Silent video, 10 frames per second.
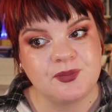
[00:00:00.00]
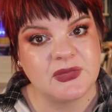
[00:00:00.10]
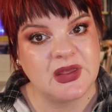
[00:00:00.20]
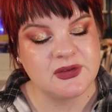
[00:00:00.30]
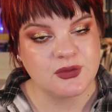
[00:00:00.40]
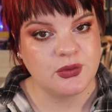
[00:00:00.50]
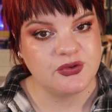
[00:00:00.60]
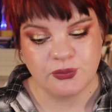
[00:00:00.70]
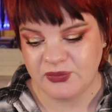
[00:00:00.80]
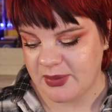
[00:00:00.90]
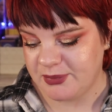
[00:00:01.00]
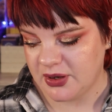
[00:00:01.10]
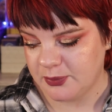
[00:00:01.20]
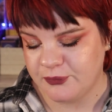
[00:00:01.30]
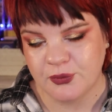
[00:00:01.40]
that is going to wrap it
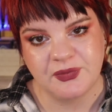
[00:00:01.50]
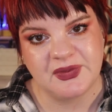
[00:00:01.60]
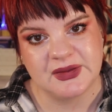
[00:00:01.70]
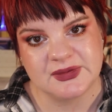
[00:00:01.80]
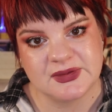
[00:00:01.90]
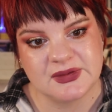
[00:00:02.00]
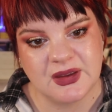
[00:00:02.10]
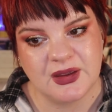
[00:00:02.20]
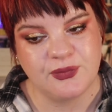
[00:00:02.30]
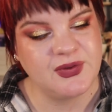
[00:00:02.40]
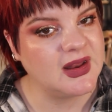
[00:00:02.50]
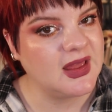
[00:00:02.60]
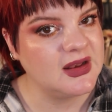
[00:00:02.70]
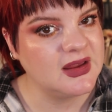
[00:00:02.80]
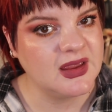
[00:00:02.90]
up for this
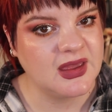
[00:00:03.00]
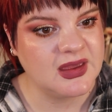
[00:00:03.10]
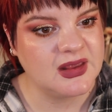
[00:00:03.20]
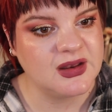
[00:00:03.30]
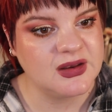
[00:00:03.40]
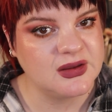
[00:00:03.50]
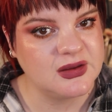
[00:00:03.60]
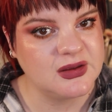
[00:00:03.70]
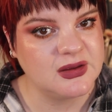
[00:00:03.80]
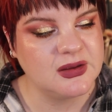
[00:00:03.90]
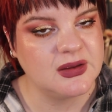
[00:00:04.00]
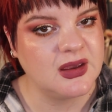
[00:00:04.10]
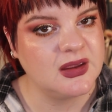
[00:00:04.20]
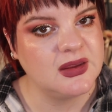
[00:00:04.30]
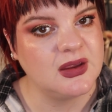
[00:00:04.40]
finale, and
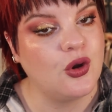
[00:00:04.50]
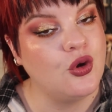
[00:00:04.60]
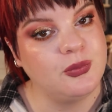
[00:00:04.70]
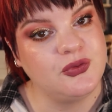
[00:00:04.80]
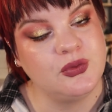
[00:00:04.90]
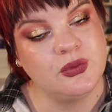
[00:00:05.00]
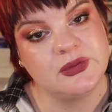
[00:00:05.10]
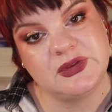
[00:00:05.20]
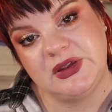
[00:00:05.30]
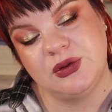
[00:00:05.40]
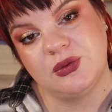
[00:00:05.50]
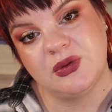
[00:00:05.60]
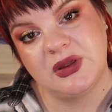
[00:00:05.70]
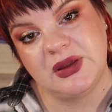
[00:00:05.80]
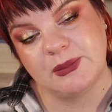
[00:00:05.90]
I hope to see you
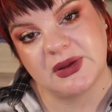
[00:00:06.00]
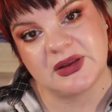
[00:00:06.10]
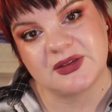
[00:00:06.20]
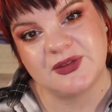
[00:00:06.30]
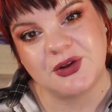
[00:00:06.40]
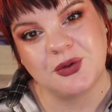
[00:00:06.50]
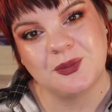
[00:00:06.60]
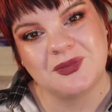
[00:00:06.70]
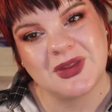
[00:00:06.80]
in my next video.